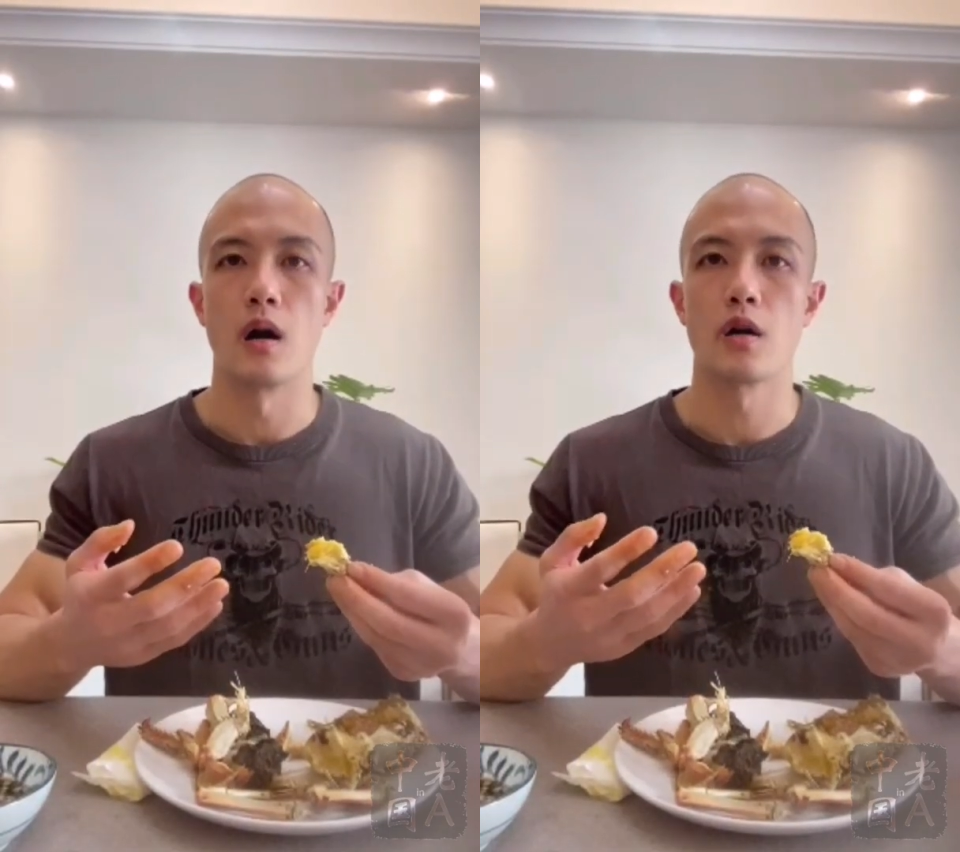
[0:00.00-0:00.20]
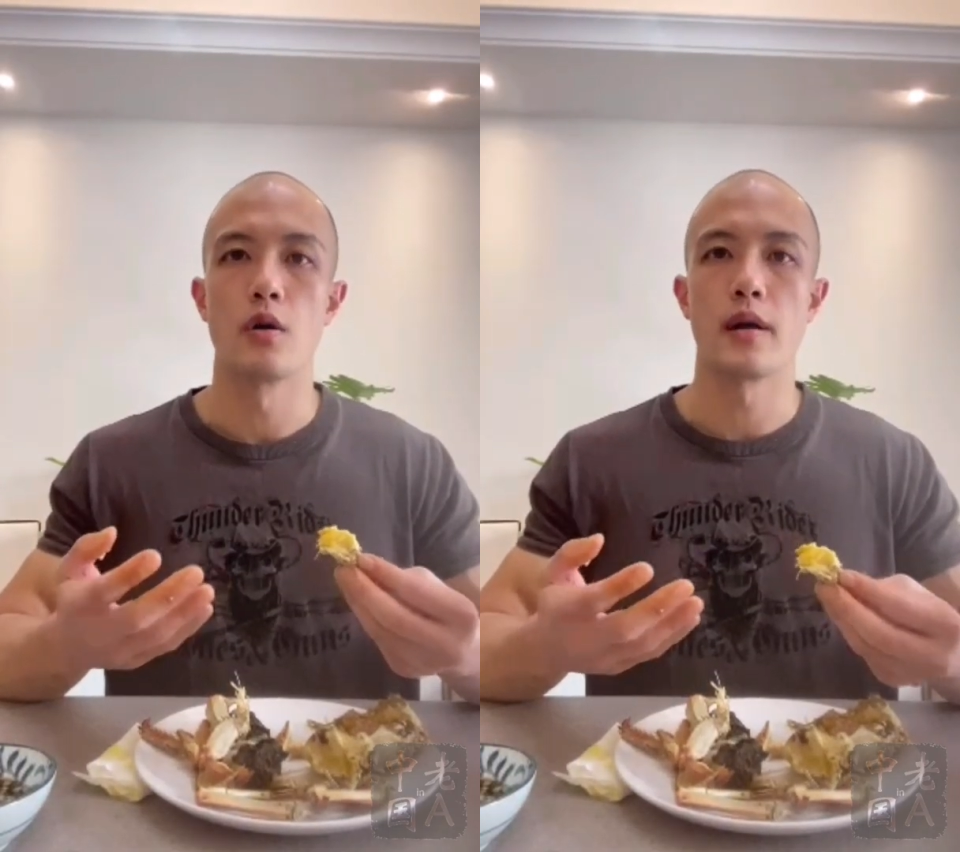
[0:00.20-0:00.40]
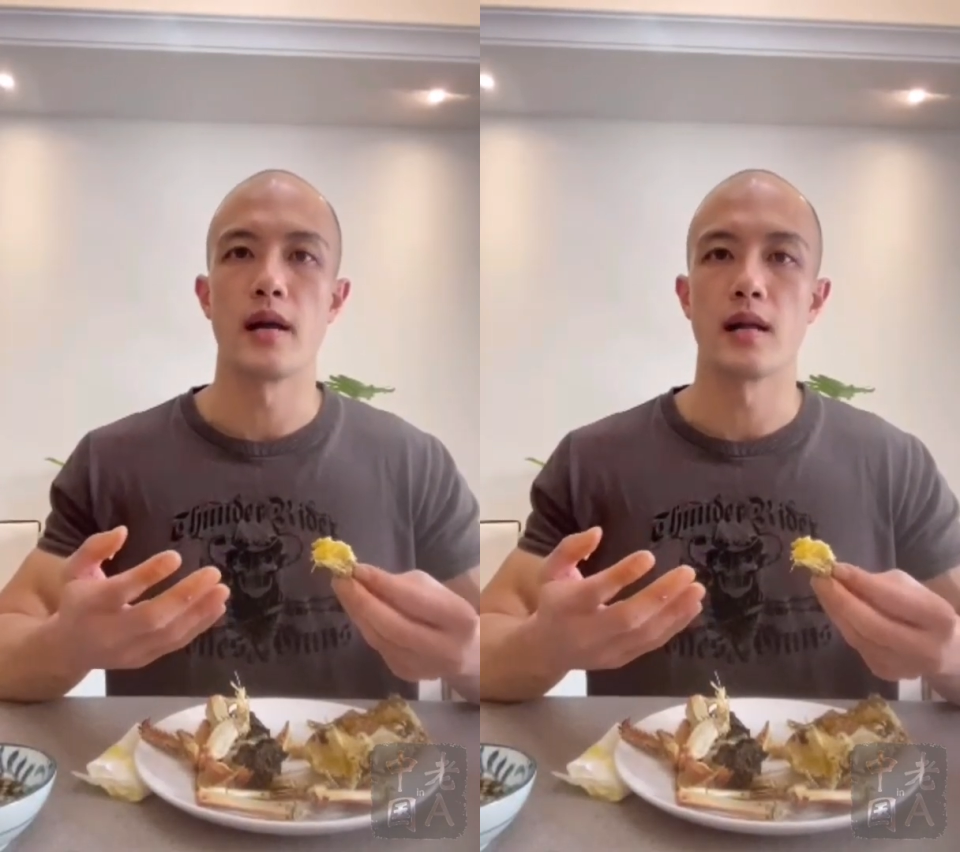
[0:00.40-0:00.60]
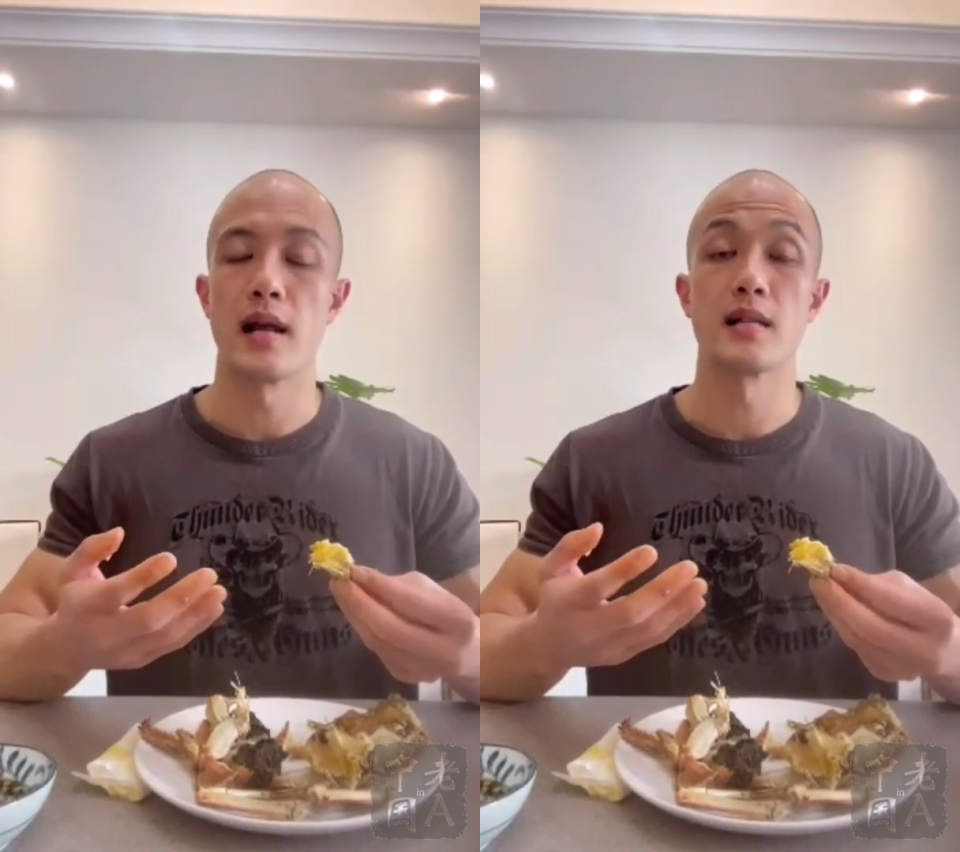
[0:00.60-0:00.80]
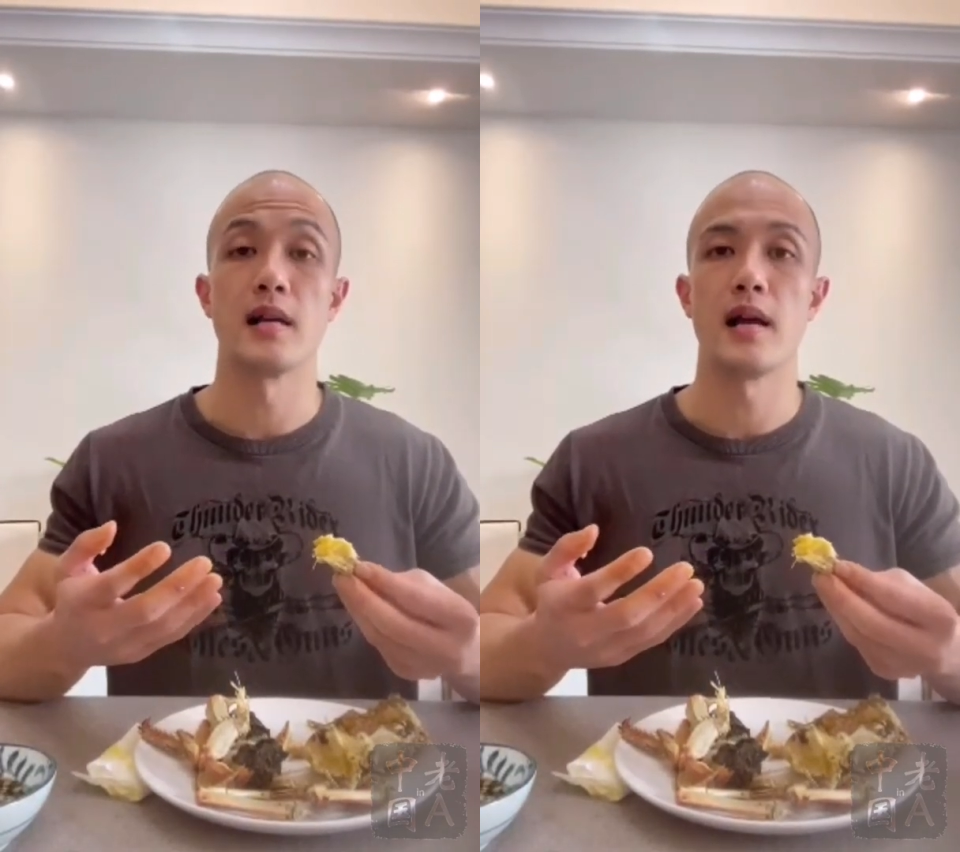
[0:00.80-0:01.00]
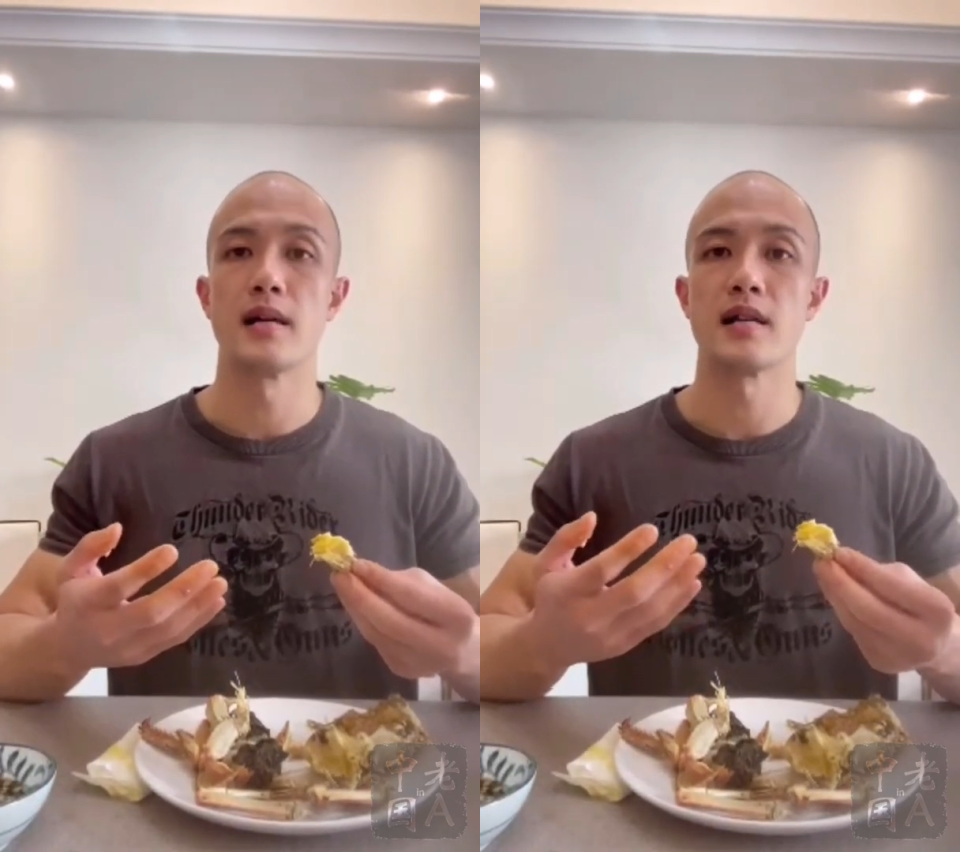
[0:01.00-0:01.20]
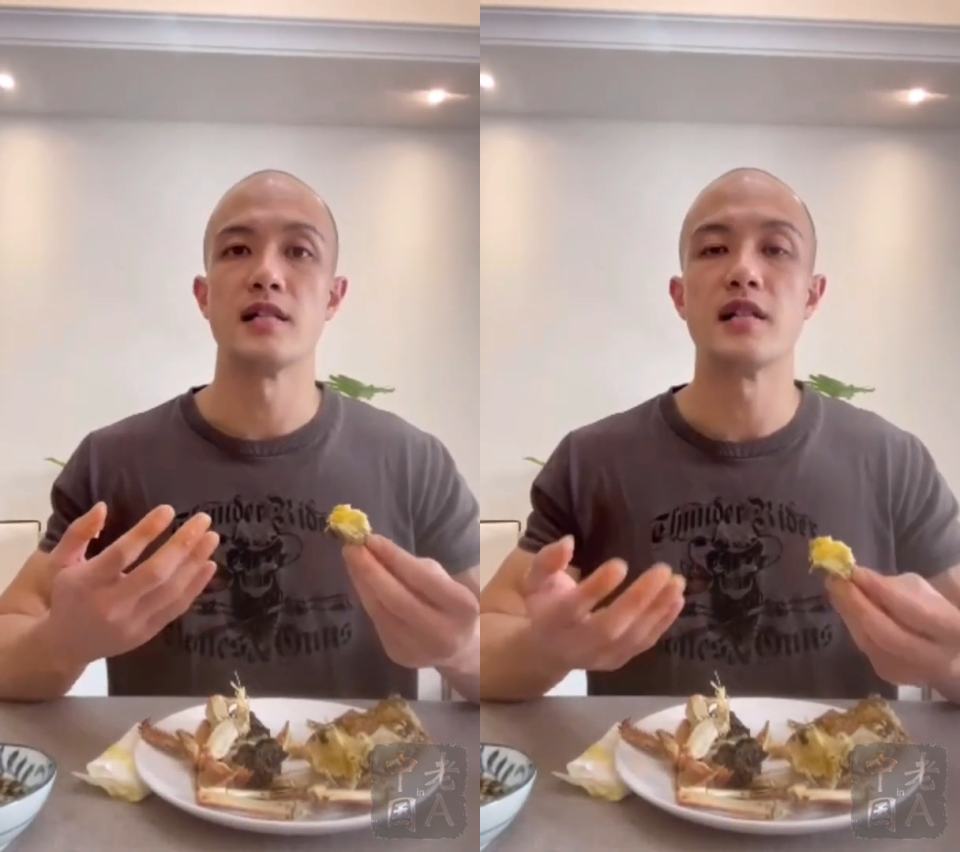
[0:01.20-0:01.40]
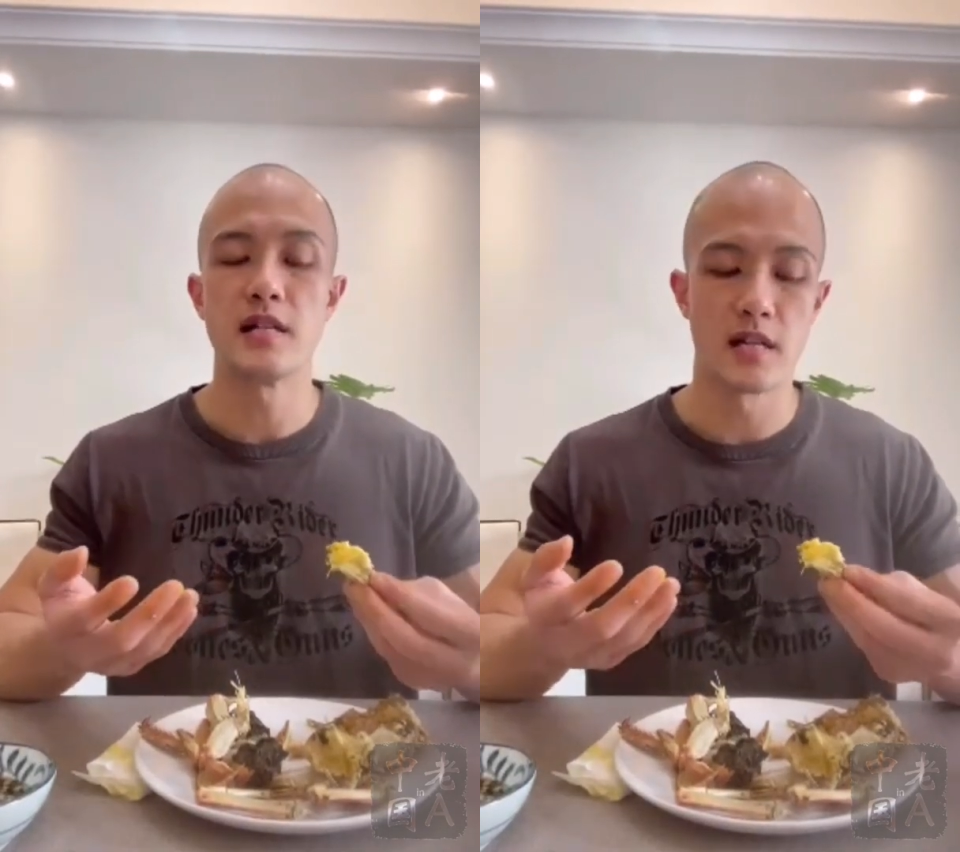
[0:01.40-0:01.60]
cooking as a
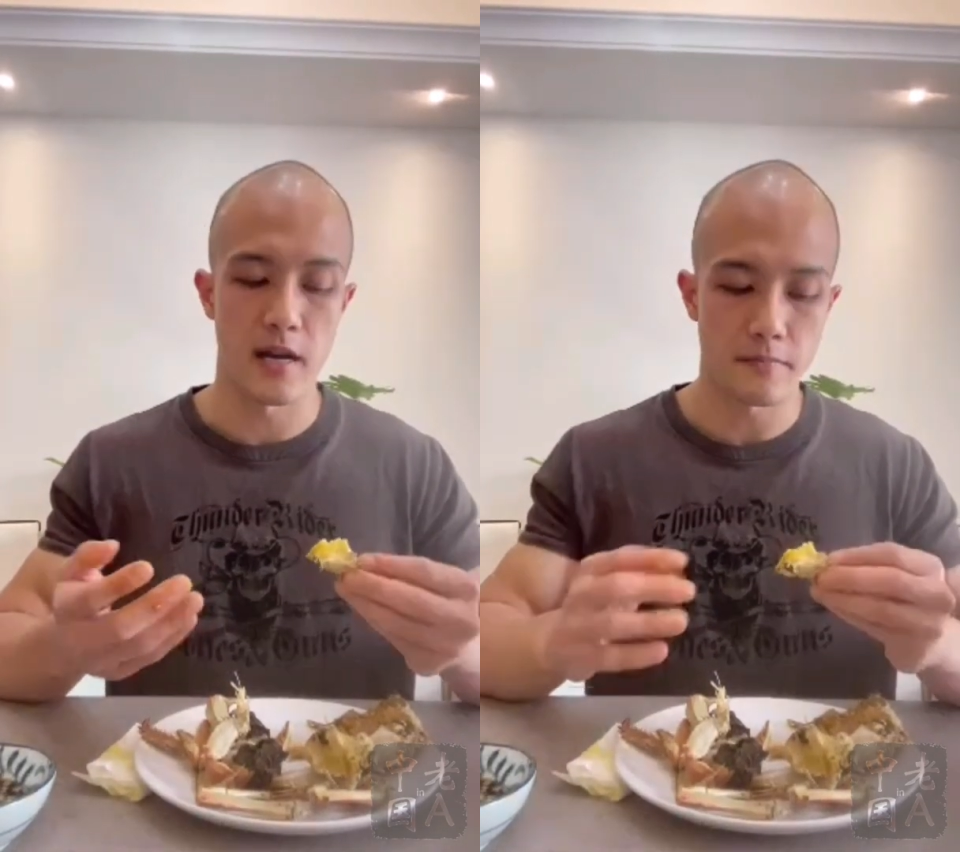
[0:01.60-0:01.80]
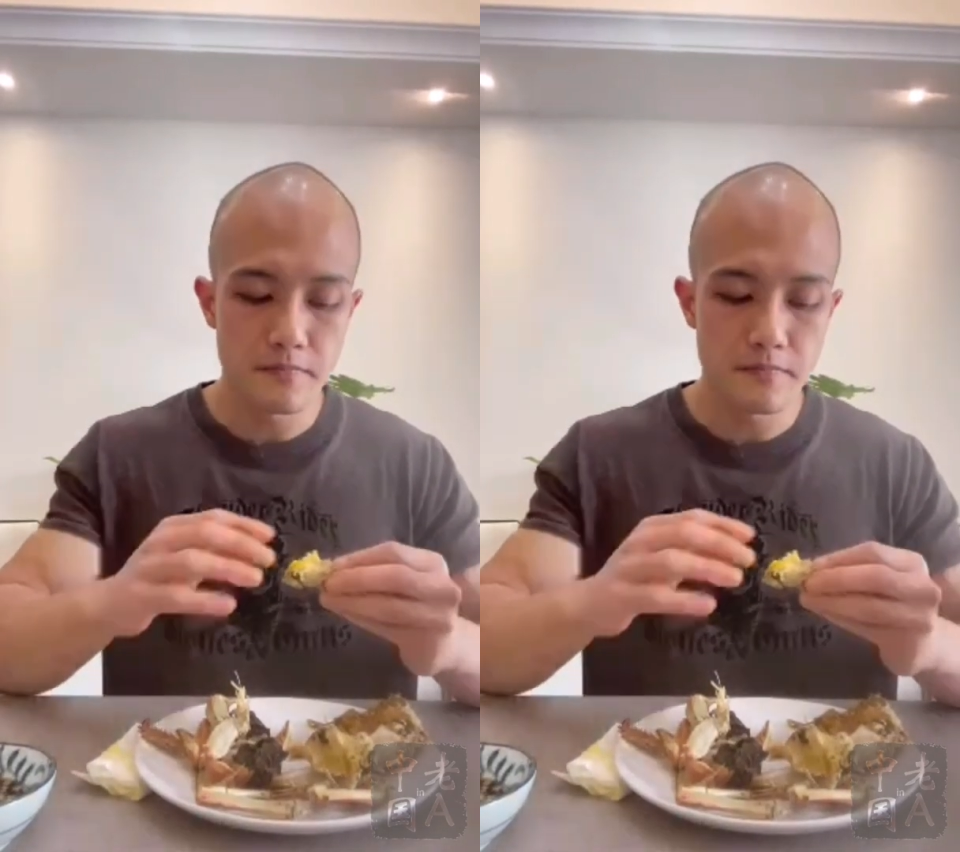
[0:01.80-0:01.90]
seasoning,